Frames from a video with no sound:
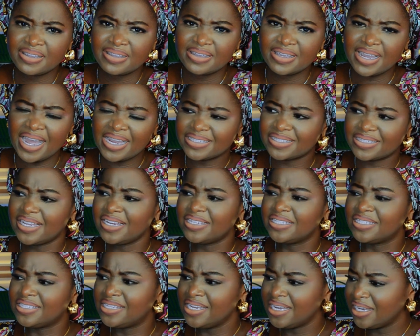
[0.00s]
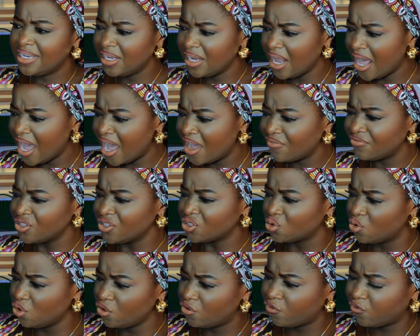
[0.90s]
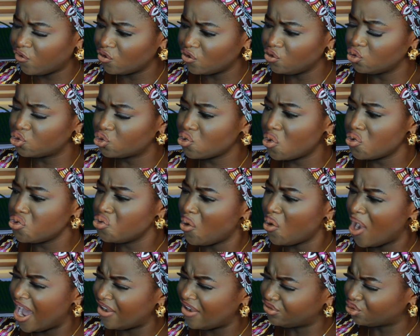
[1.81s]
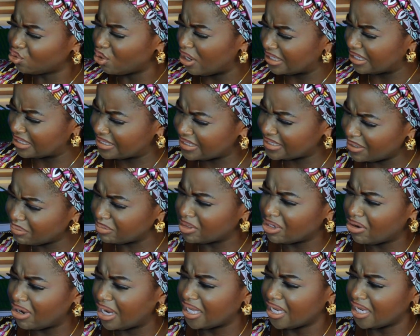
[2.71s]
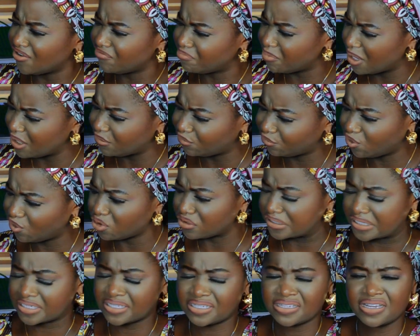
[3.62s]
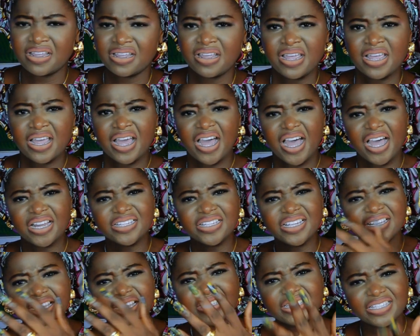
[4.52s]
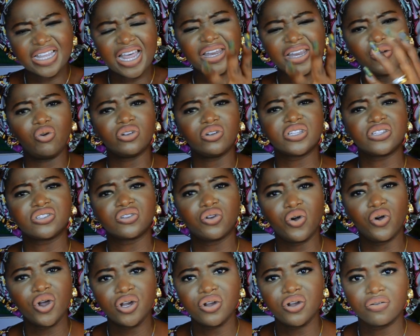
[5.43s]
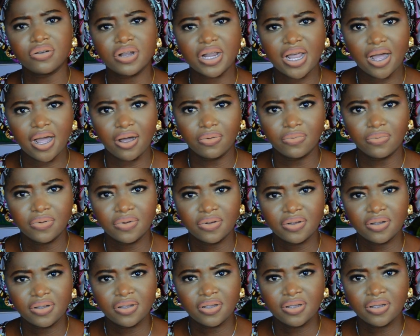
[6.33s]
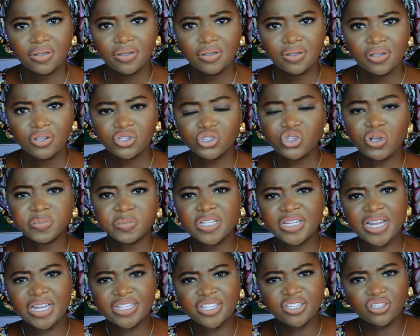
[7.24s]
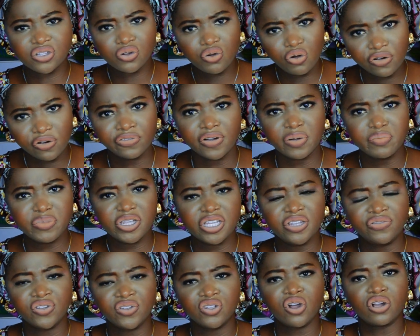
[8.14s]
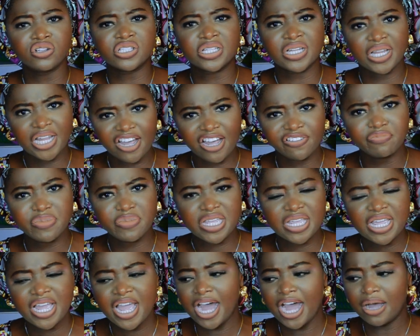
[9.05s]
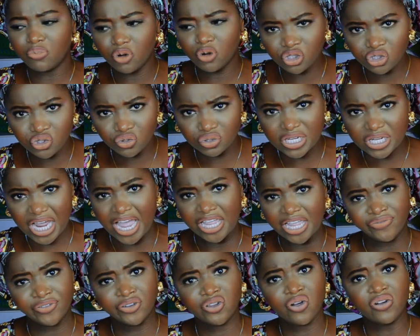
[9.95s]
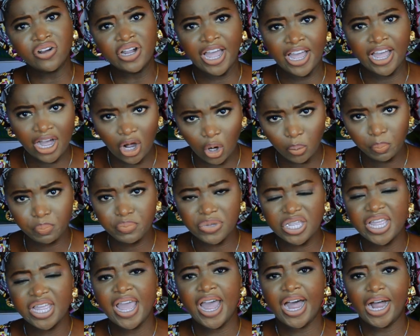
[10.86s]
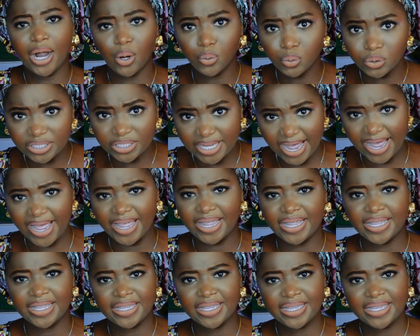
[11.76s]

and said, the love is good for you, so you have to accept our love by force. And that's exactly what is going on now. Something that is good for me, if you don't love me, I'm going to die. If you don't help me, I will die.